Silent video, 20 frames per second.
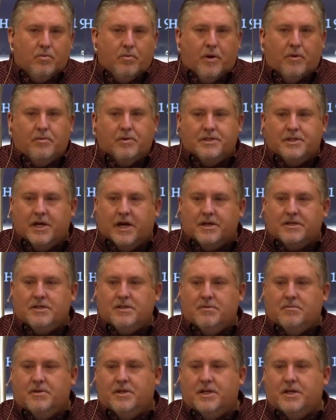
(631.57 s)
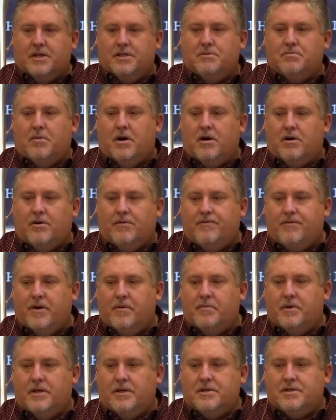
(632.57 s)
we reject some of these modern
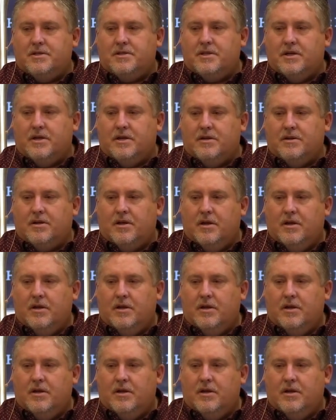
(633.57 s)
feminist uh,